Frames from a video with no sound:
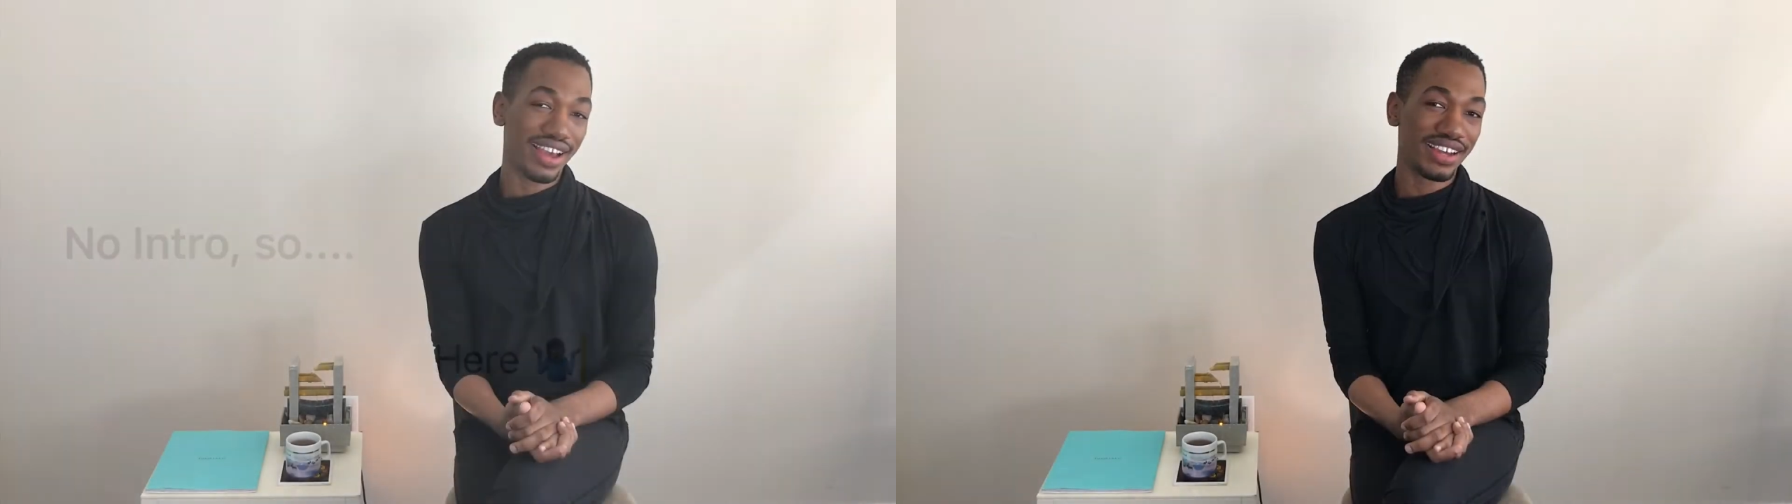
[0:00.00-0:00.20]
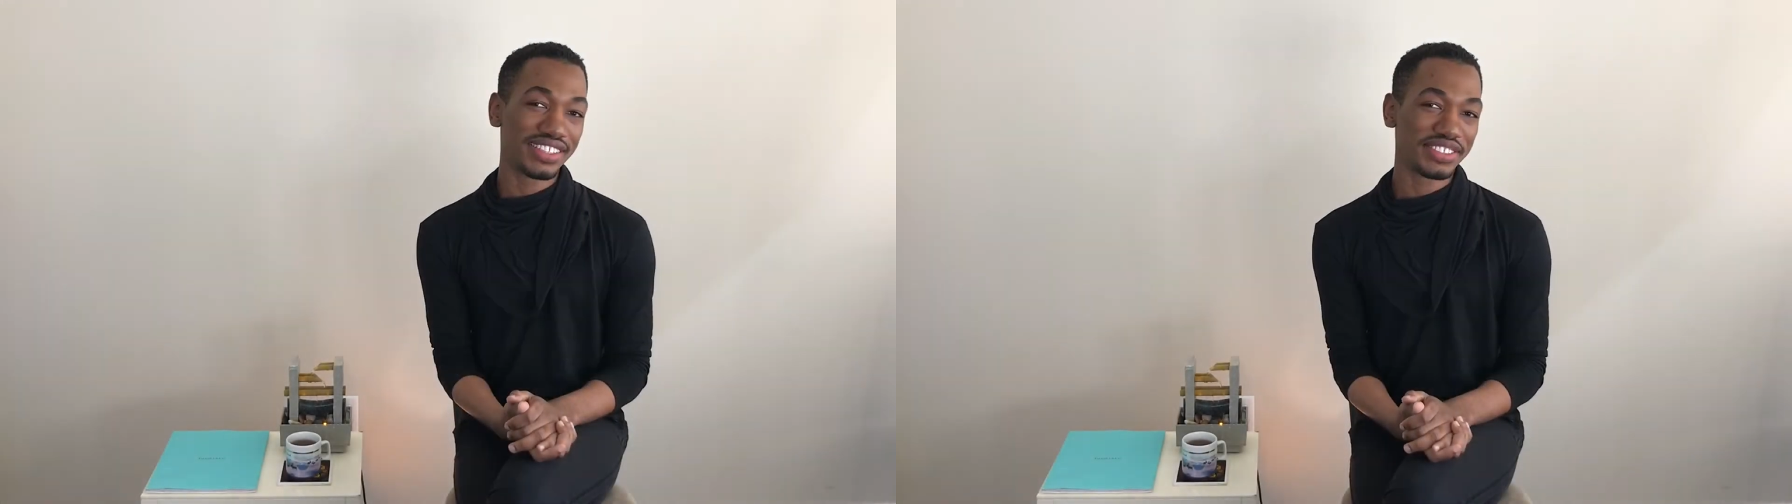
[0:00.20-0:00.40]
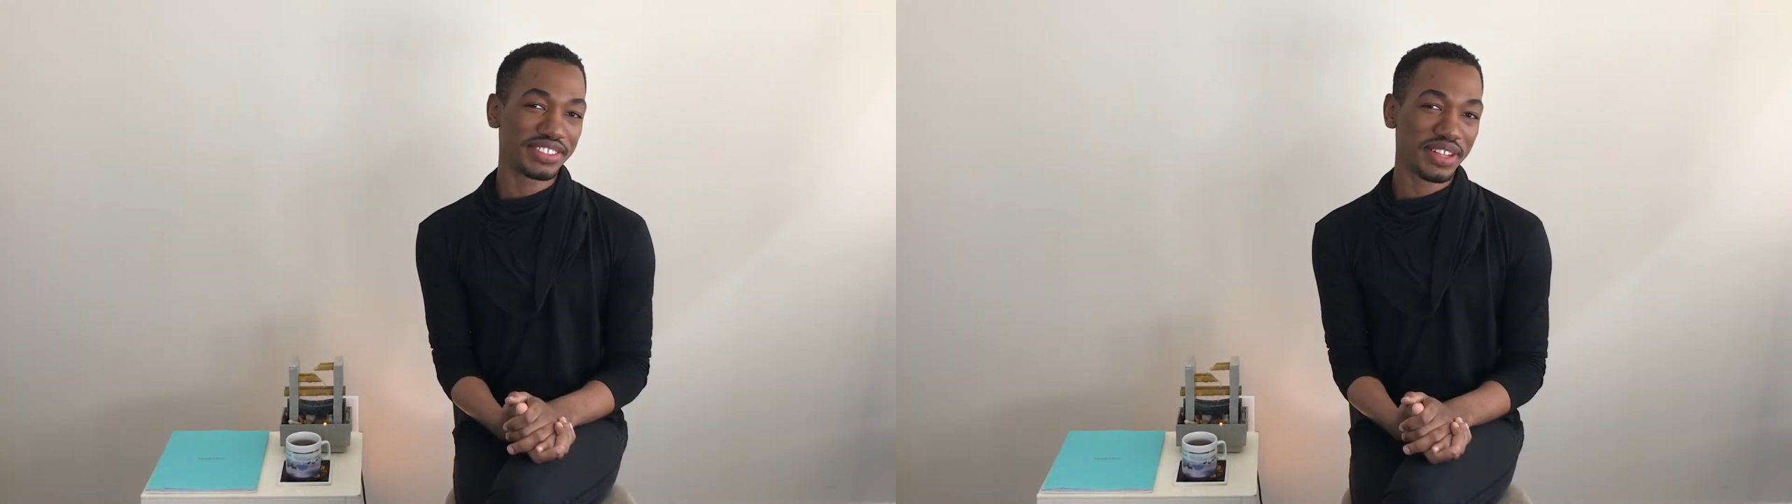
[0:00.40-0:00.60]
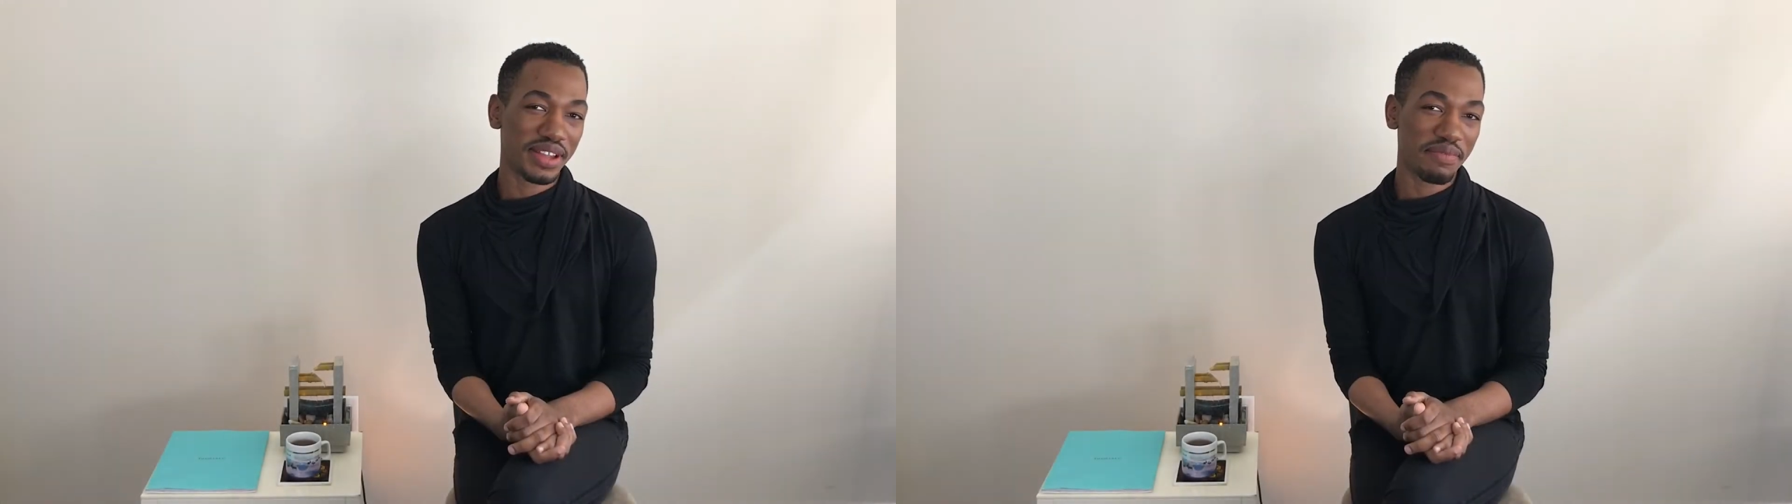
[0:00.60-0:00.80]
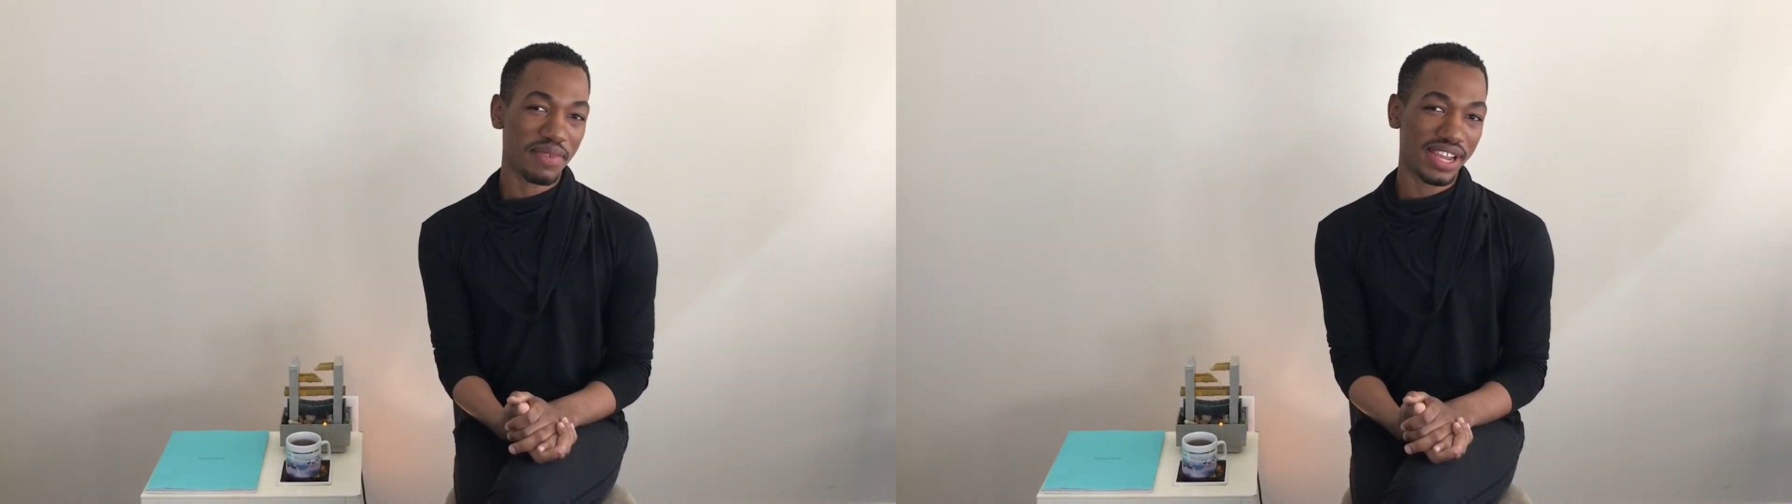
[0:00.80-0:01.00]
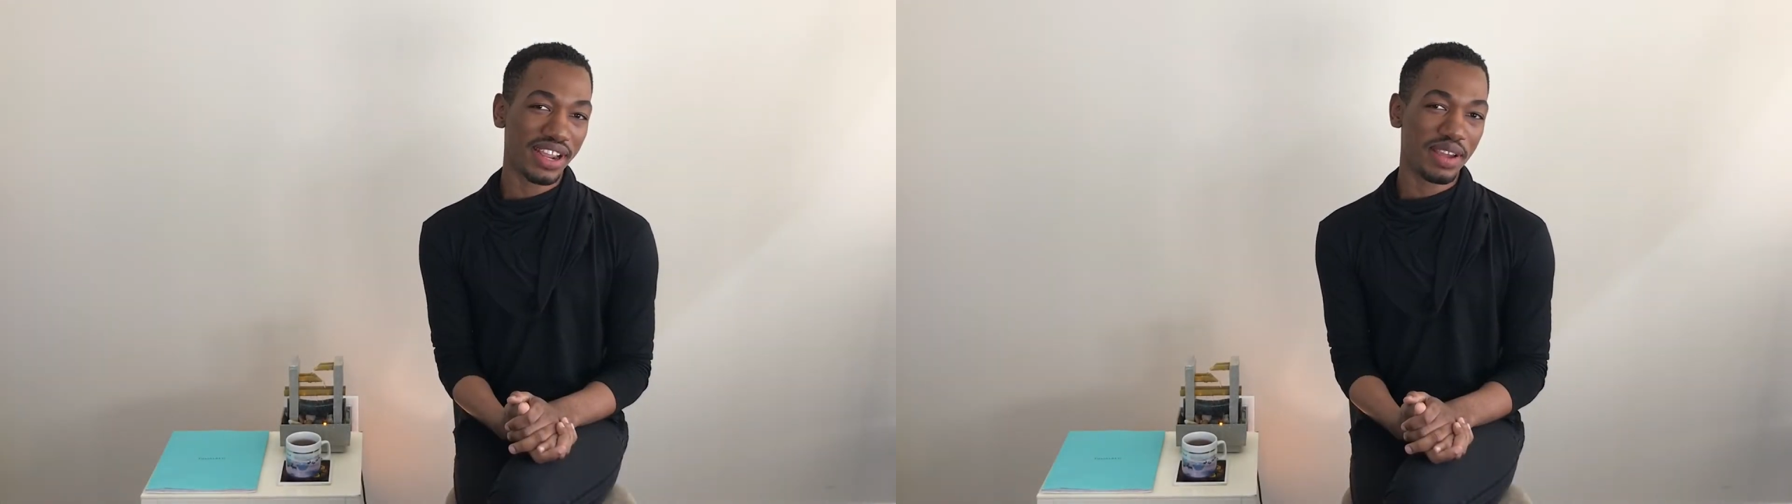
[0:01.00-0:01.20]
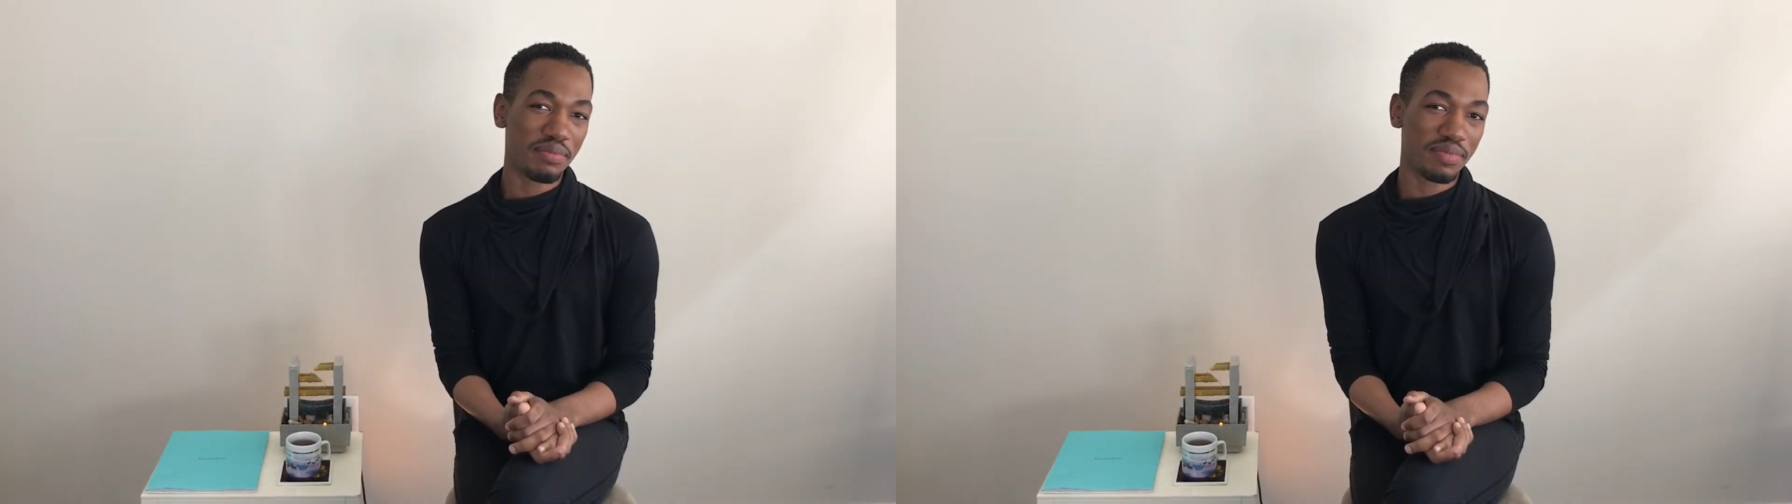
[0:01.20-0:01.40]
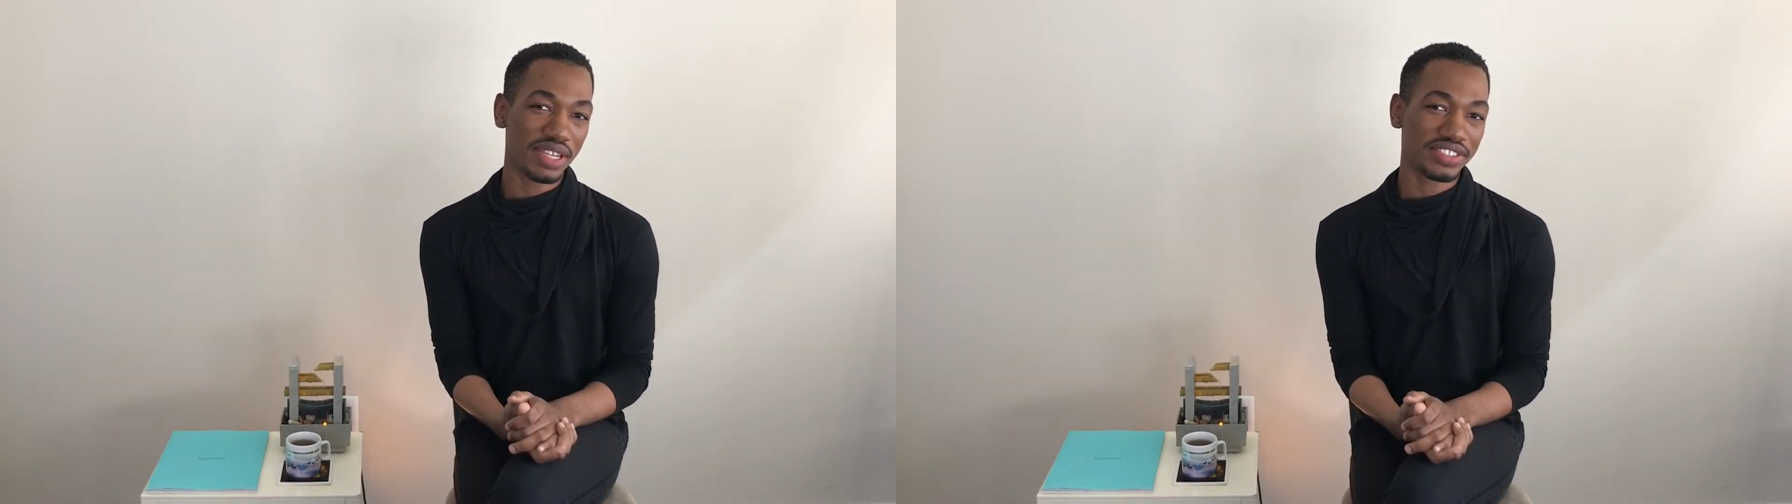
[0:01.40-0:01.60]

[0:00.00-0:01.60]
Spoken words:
guys, my name